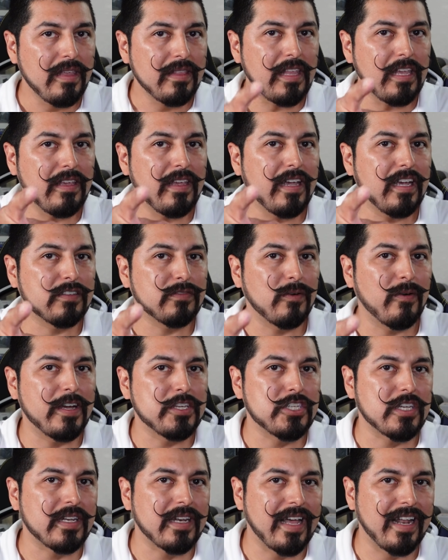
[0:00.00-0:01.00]
Thank you guys for
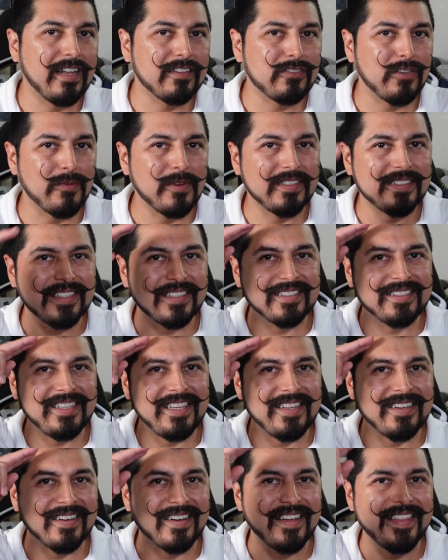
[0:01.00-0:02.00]
watching, and as always, I'll
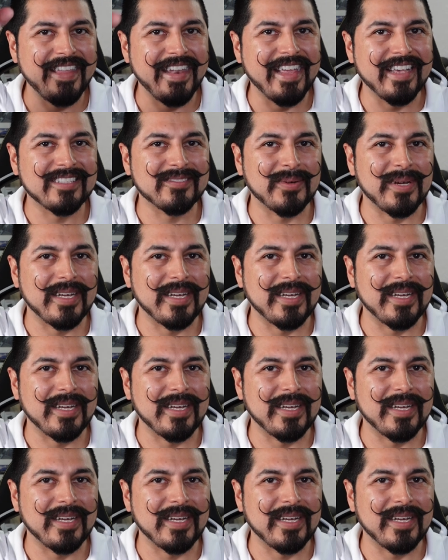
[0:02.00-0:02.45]
see you on the next